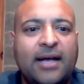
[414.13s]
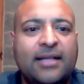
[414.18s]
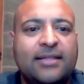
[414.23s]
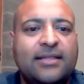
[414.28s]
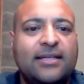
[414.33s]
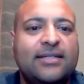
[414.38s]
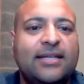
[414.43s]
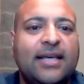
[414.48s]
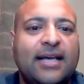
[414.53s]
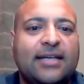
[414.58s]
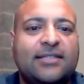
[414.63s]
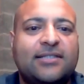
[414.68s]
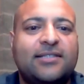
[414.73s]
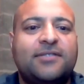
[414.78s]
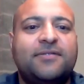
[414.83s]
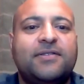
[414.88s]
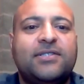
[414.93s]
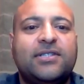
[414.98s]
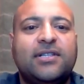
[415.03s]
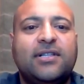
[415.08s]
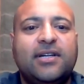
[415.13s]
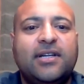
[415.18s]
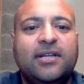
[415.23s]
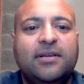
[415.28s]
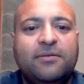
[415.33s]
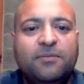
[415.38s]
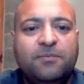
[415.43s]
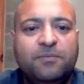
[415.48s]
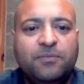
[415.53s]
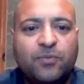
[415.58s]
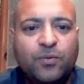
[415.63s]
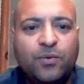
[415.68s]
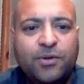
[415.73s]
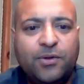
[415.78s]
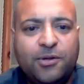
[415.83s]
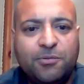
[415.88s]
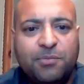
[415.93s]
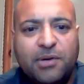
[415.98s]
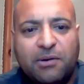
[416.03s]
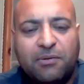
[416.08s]
at the Texas facility,
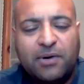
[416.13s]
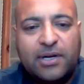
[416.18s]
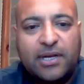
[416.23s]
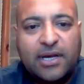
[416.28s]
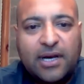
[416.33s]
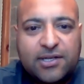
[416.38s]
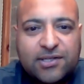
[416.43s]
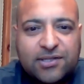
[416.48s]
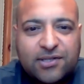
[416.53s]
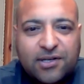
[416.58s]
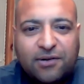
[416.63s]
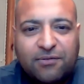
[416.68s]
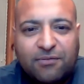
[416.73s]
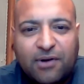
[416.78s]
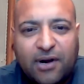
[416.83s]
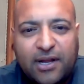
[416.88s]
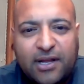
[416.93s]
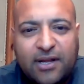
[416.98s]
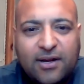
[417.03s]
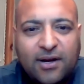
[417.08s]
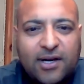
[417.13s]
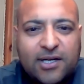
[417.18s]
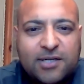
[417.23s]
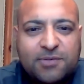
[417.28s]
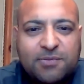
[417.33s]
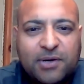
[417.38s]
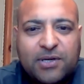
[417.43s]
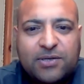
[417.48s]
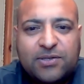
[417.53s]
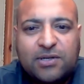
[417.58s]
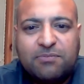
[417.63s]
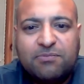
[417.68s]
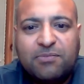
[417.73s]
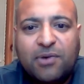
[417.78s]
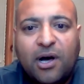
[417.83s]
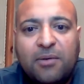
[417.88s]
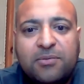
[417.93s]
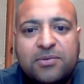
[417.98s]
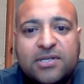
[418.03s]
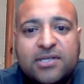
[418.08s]
will there be a reduction in running costs by using
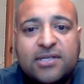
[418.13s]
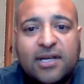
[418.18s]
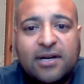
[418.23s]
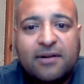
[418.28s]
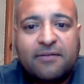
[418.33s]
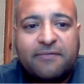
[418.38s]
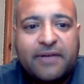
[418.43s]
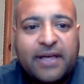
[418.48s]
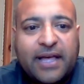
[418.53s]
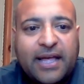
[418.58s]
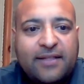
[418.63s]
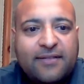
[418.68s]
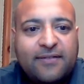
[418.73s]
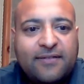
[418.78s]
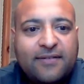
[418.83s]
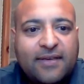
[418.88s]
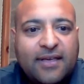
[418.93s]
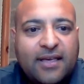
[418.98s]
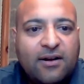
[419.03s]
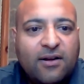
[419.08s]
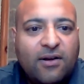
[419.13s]
pumps instead of fans?